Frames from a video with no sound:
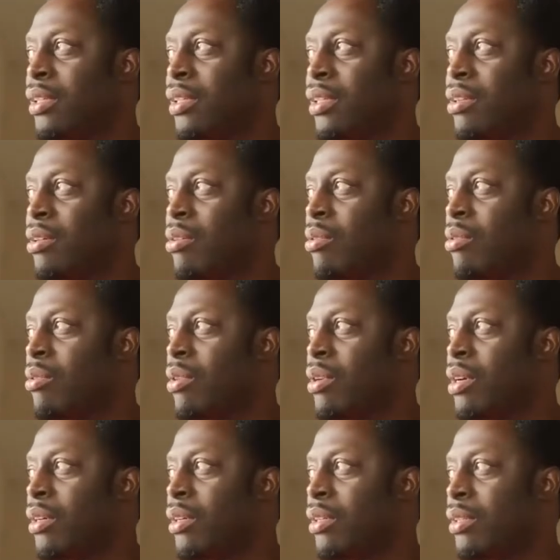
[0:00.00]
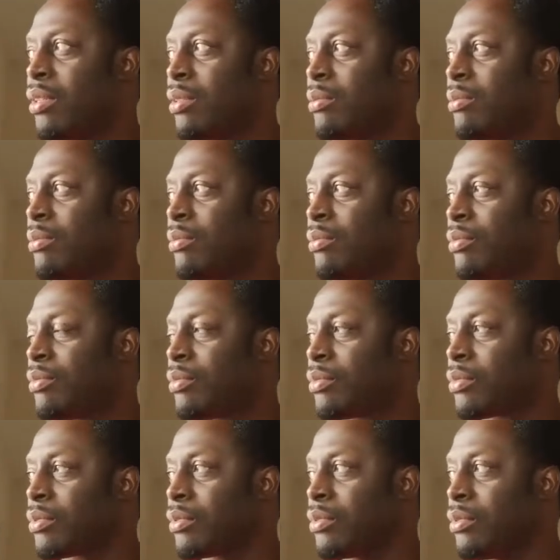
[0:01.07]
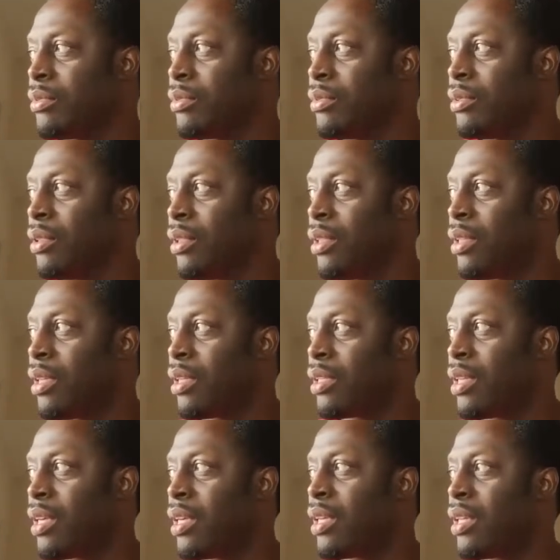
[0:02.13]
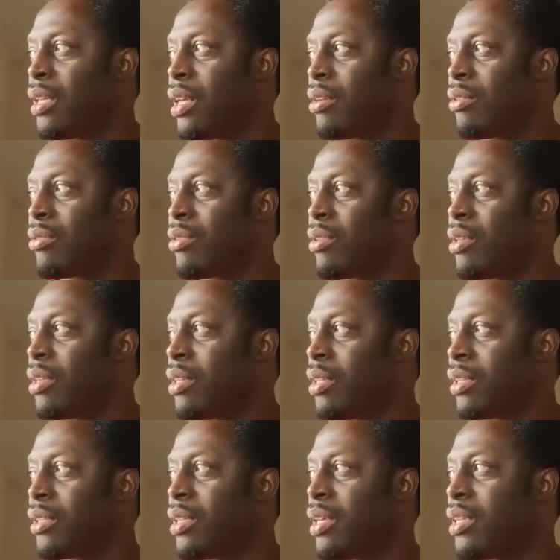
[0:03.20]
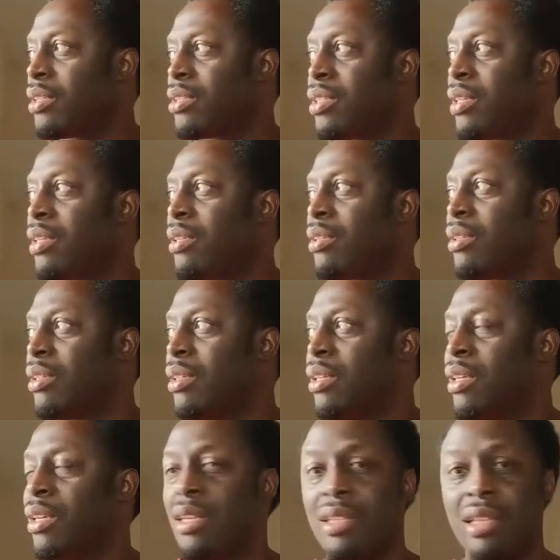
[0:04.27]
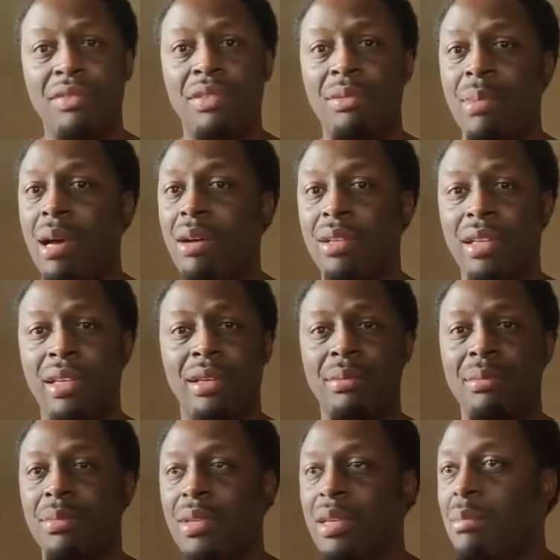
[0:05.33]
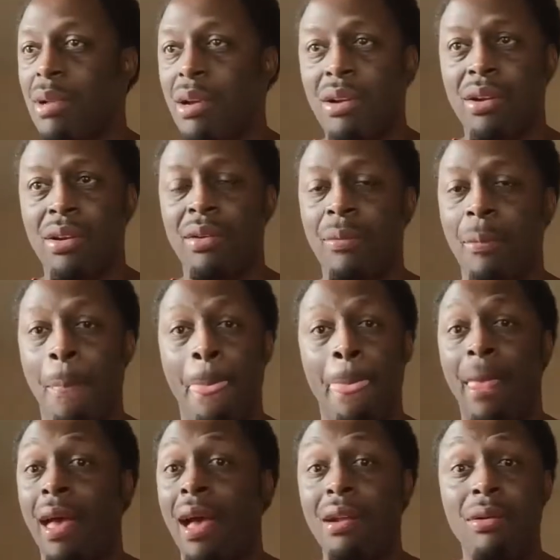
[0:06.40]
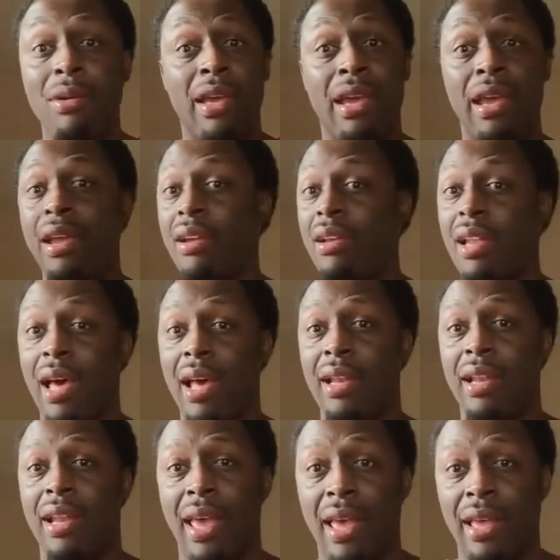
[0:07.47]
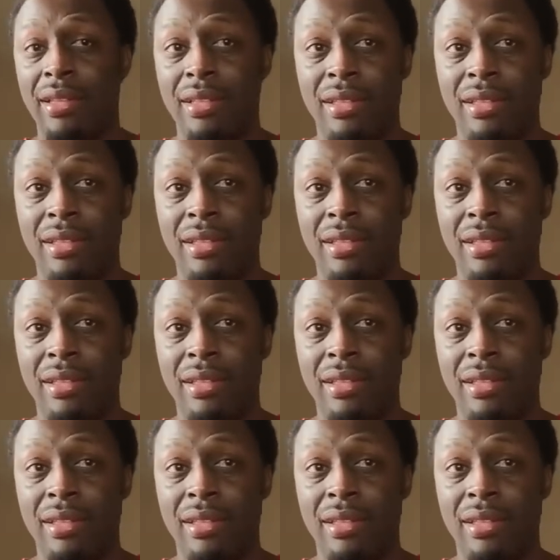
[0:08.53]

You know, um, can't I don't I can't say enough about him. Him or her. I don't hear a lot of that.